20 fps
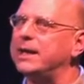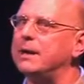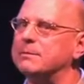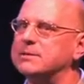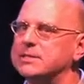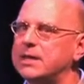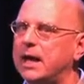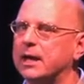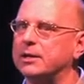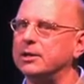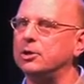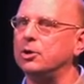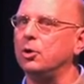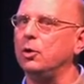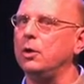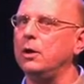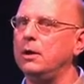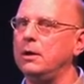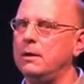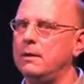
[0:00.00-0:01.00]
it becomes
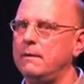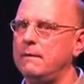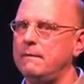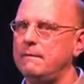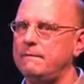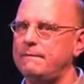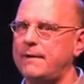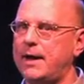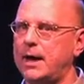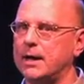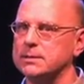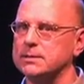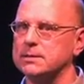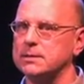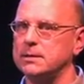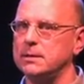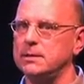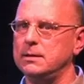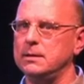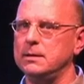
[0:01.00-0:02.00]
technical
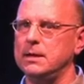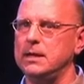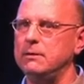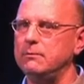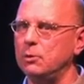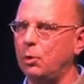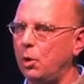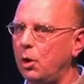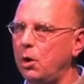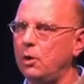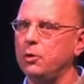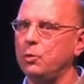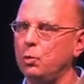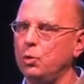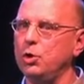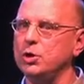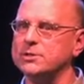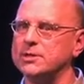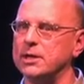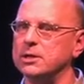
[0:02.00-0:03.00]
fast, even though all the
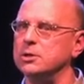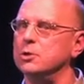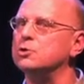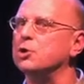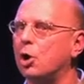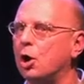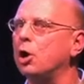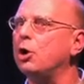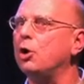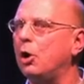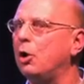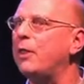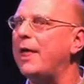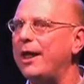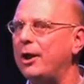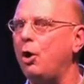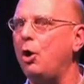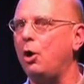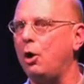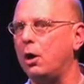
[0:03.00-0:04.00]
words I used aren't all
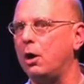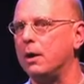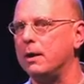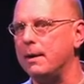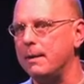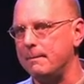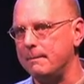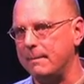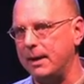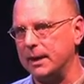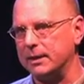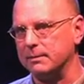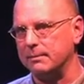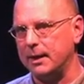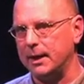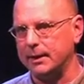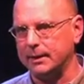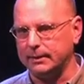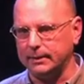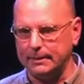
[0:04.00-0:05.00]
that hard
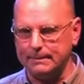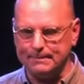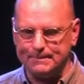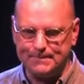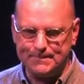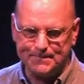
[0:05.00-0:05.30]
mathematically.